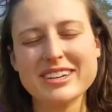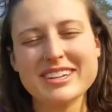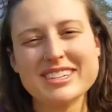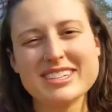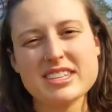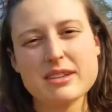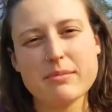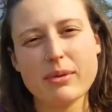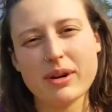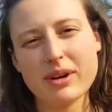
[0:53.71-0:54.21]

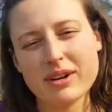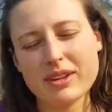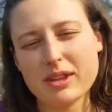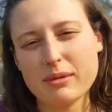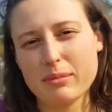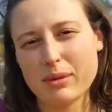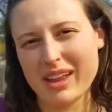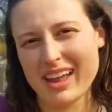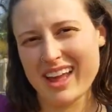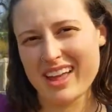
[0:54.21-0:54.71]
is the part of the
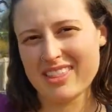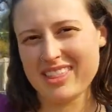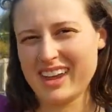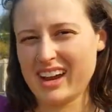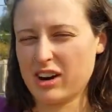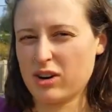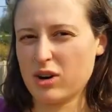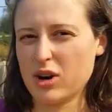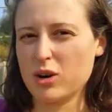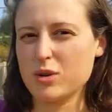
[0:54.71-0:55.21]
plant
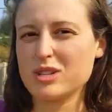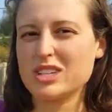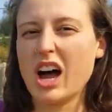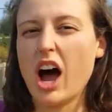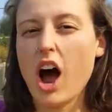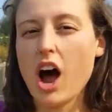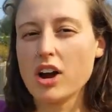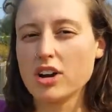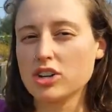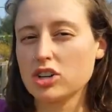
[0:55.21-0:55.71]
that grows
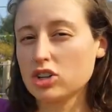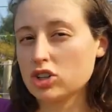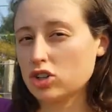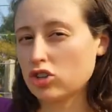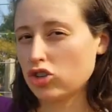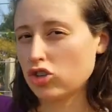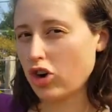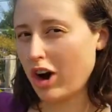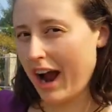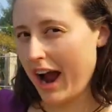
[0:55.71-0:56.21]

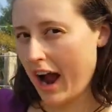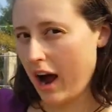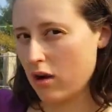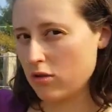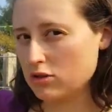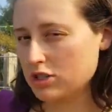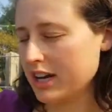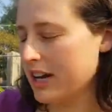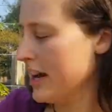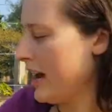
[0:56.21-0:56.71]

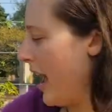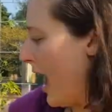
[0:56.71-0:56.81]
underground.